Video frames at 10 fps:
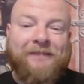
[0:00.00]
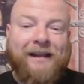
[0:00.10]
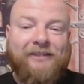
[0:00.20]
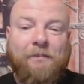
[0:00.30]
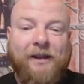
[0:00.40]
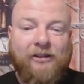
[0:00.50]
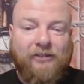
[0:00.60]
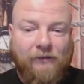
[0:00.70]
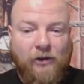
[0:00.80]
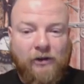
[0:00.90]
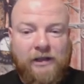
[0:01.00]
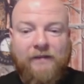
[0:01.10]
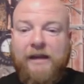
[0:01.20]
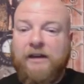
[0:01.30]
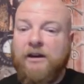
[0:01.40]
That's the biggest difficulty
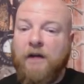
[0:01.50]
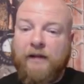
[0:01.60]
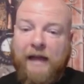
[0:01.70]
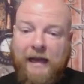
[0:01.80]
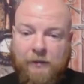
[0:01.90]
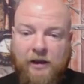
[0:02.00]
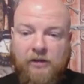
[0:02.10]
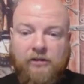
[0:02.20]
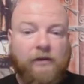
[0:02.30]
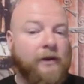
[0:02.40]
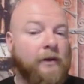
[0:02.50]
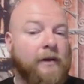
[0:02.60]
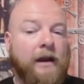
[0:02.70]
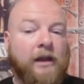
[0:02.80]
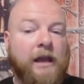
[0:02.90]
of any novel adaptation,
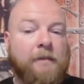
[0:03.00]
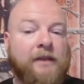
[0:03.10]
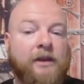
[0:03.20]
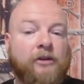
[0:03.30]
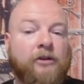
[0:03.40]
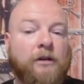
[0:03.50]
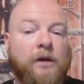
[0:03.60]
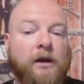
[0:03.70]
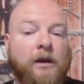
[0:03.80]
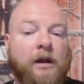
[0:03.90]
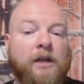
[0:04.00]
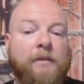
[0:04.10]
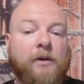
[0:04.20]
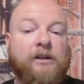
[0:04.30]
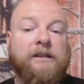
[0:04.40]
figuring how to make the internal monologue
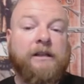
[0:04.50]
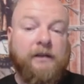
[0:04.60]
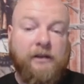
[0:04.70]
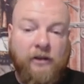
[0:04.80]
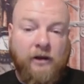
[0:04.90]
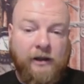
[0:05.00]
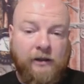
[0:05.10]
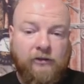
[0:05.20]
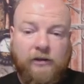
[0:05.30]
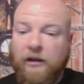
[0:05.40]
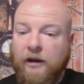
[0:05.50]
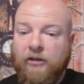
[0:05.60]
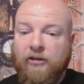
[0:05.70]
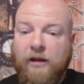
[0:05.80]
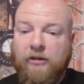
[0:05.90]
come out clearly to the audience. A lot of
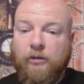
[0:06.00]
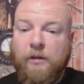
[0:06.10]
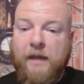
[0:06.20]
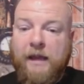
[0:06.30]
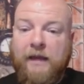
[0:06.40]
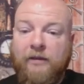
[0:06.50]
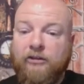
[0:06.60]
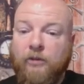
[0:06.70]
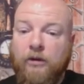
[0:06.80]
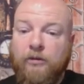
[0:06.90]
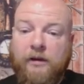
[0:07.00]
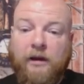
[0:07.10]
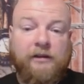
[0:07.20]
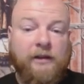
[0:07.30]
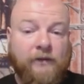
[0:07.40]
the changes we make and the stories we
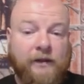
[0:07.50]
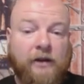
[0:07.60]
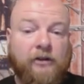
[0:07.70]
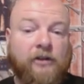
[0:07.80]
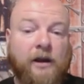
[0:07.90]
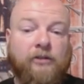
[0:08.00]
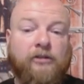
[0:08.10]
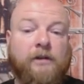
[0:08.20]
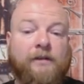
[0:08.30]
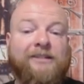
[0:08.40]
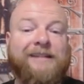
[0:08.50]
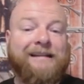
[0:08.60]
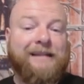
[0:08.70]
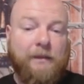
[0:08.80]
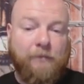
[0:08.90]
tell differently are designed to serve
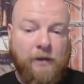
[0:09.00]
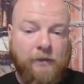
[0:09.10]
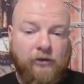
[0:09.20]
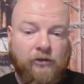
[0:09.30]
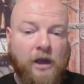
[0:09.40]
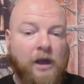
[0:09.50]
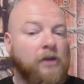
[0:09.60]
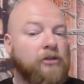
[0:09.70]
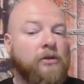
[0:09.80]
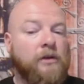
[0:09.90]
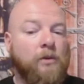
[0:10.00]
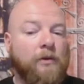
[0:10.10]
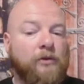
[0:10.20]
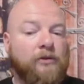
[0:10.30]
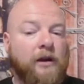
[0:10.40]
exactly that purpose, showing you
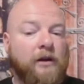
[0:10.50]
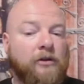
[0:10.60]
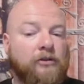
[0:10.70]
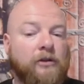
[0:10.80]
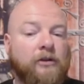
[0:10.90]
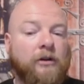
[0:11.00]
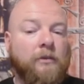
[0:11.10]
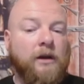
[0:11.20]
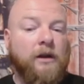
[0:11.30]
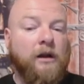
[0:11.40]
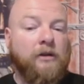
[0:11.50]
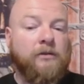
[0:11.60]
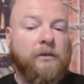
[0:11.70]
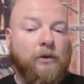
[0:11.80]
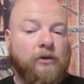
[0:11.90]
what those characters' internal monologues
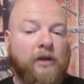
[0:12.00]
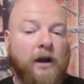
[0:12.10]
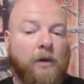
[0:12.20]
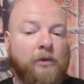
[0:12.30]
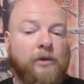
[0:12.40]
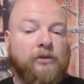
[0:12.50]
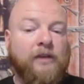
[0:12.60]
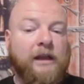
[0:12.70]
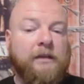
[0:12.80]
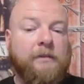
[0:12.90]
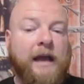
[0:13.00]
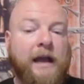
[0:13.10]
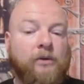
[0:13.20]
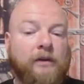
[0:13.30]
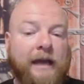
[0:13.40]
from the books are without saying them
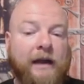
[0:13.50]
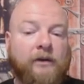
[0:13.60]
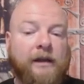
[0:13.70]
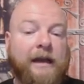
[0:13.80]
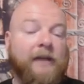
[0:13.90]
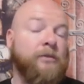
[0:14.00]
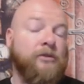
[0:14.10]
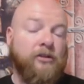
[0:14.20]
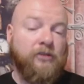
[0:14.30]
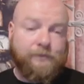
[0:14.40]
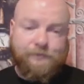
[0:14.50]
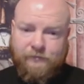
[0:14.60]
out loud in exposition.